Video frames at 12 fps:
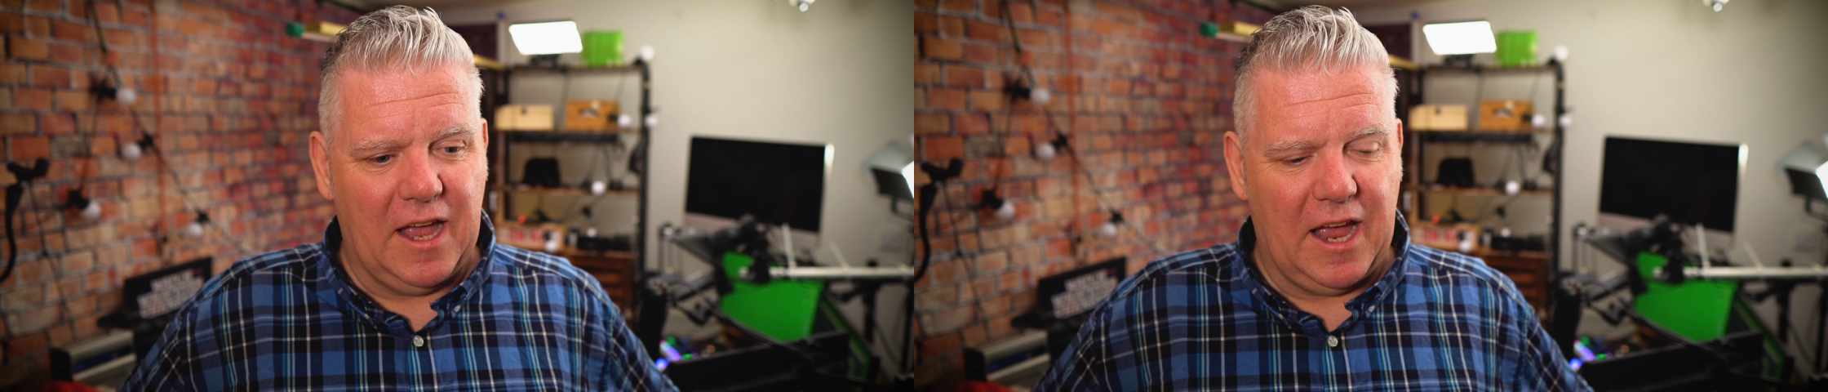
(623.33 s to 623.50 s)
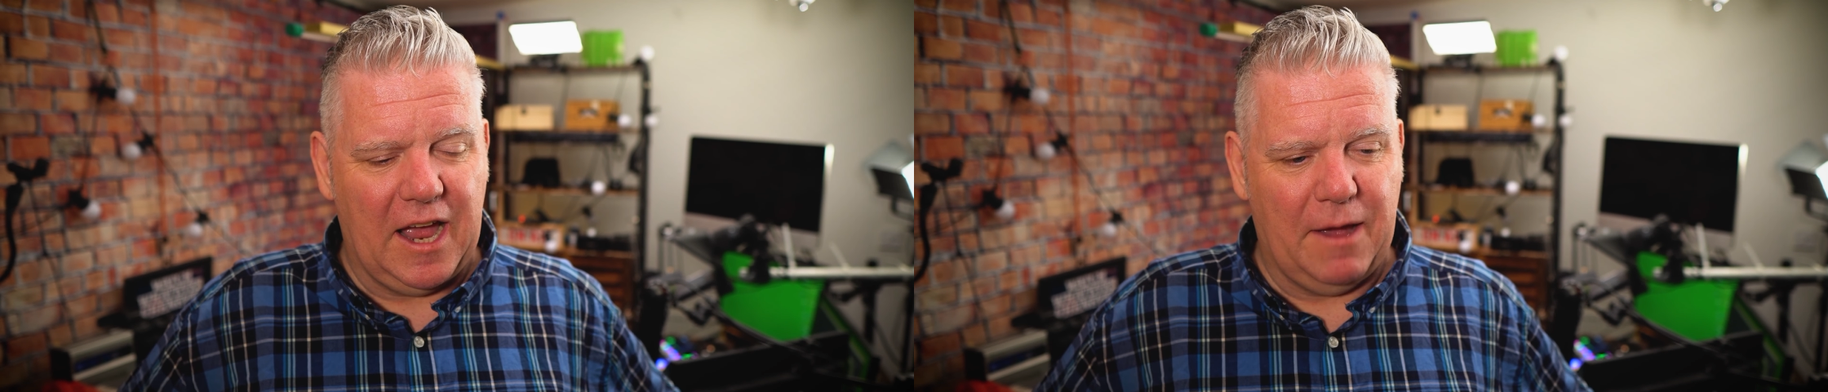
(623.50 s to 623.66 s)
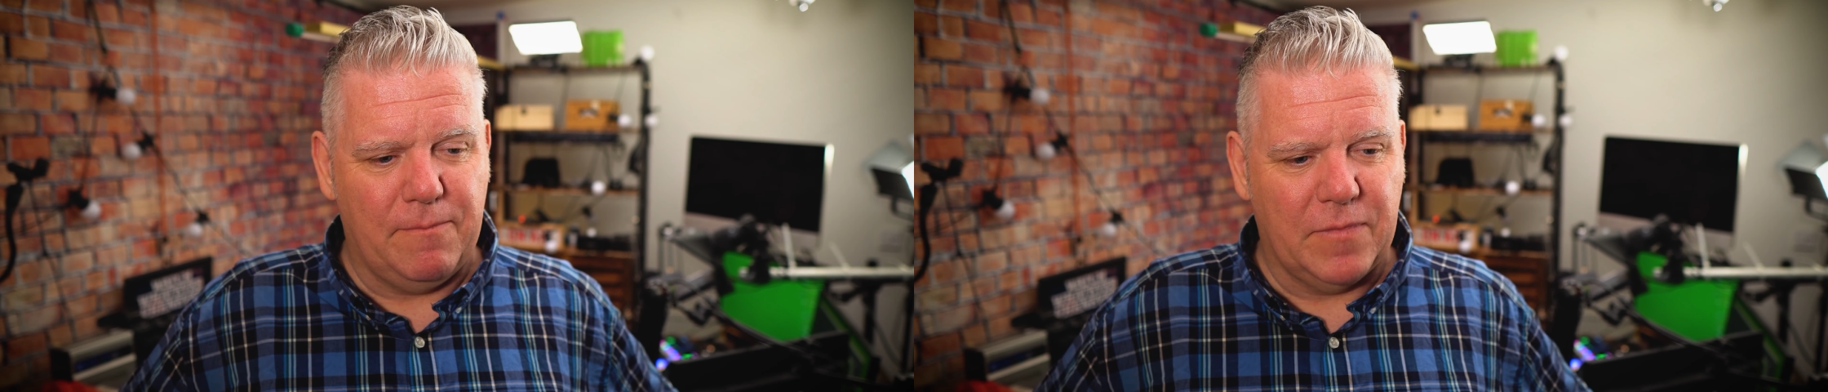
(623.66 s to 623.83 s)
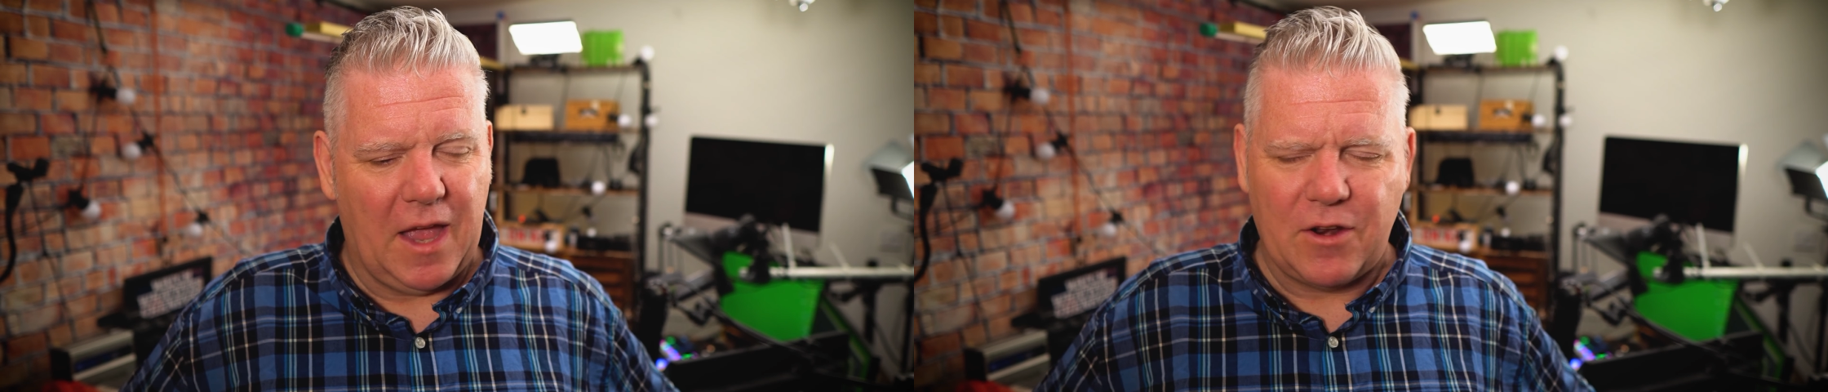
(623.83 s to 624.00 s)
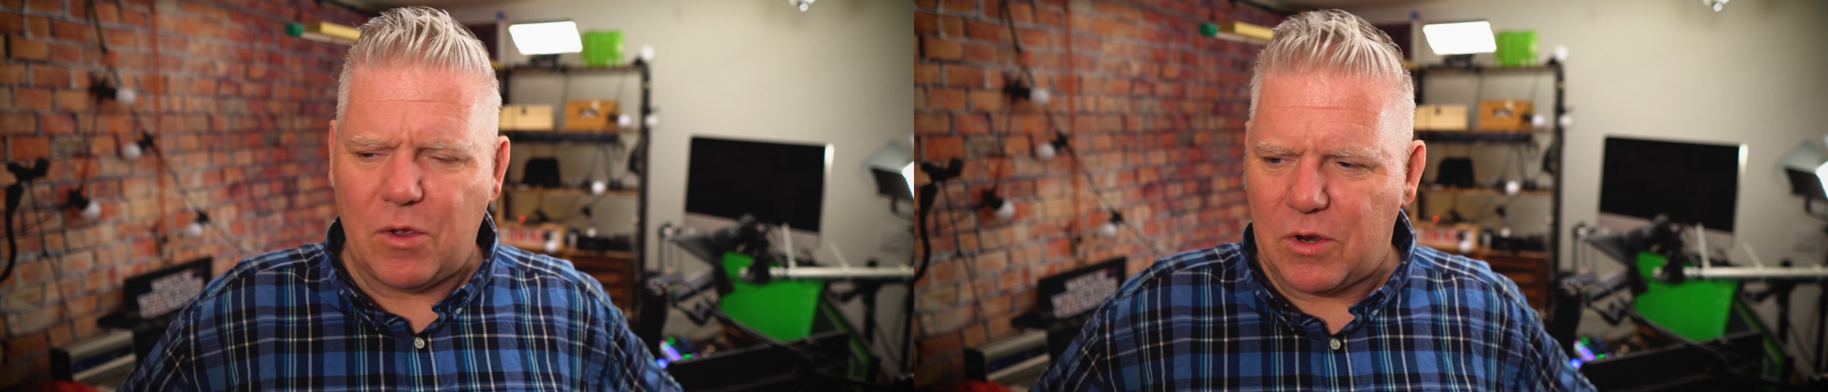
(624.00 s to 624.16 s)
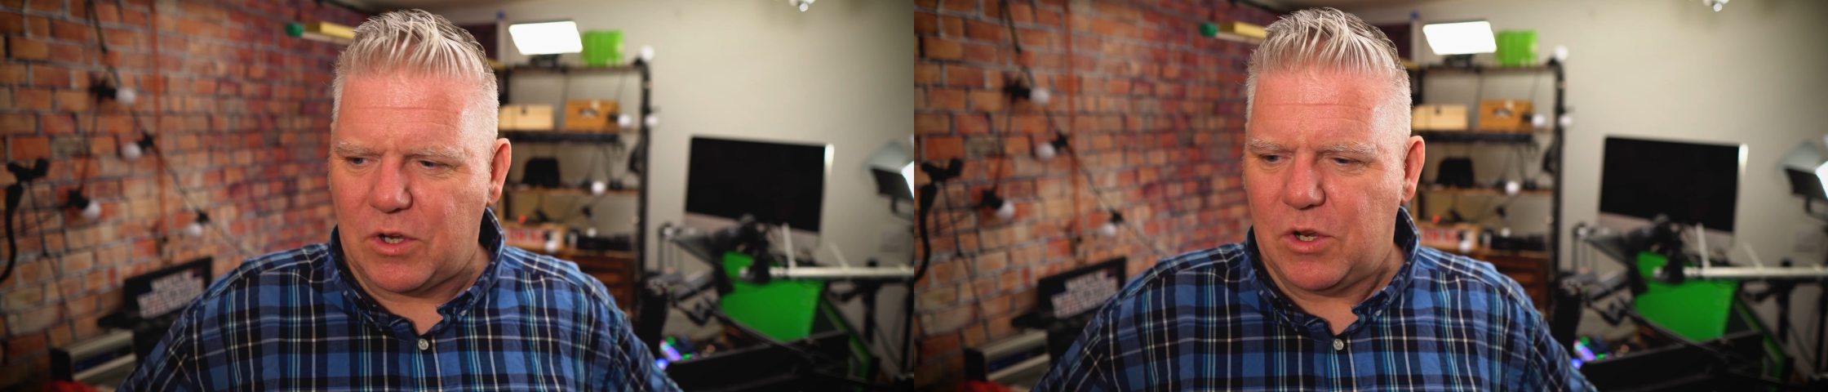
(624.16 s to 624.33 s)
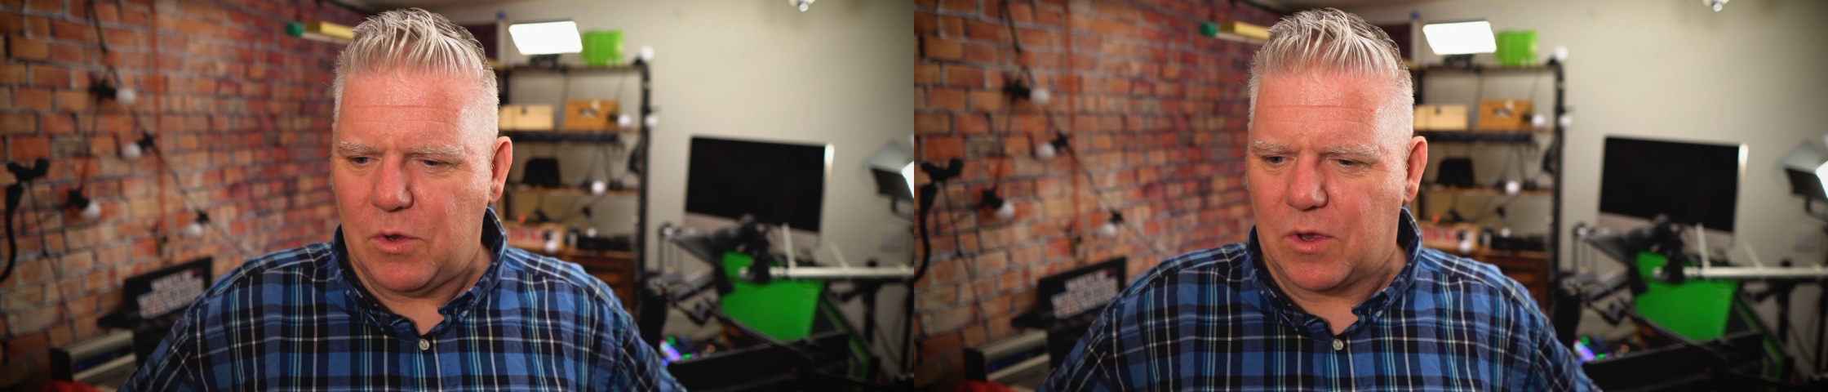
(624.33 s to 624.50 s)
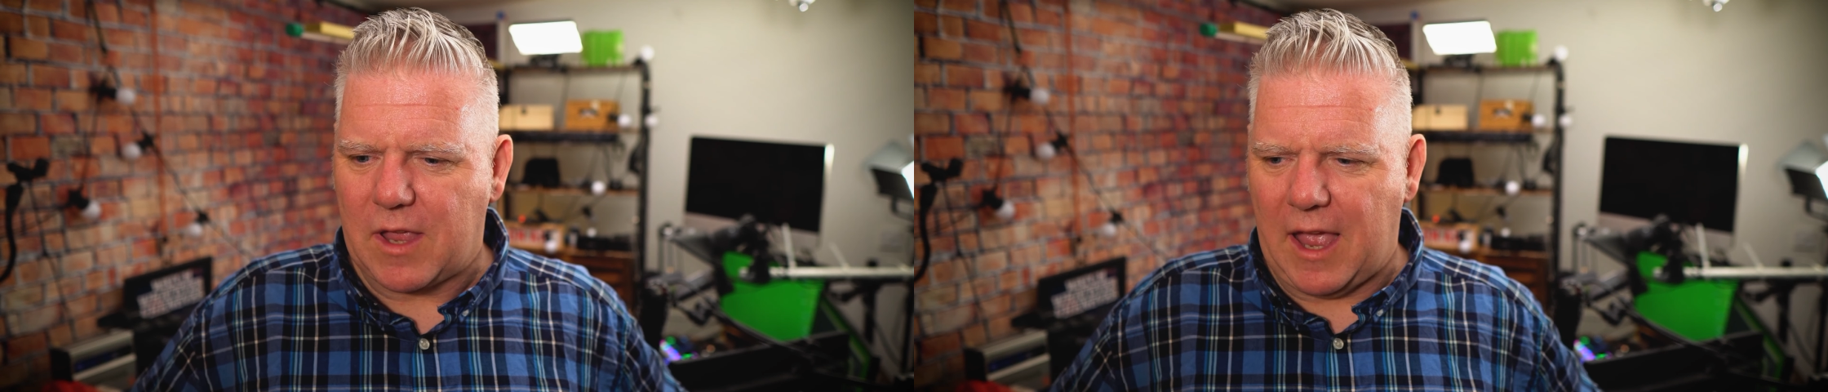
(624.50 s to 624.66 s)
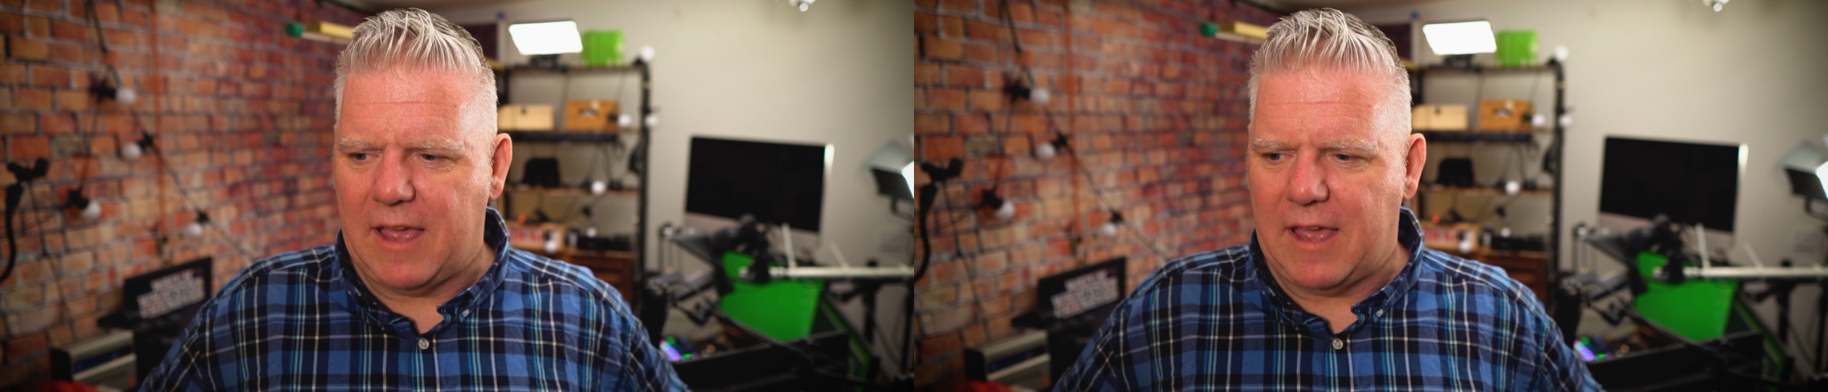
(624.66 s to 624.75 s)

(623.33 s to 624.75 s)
Um, I don't look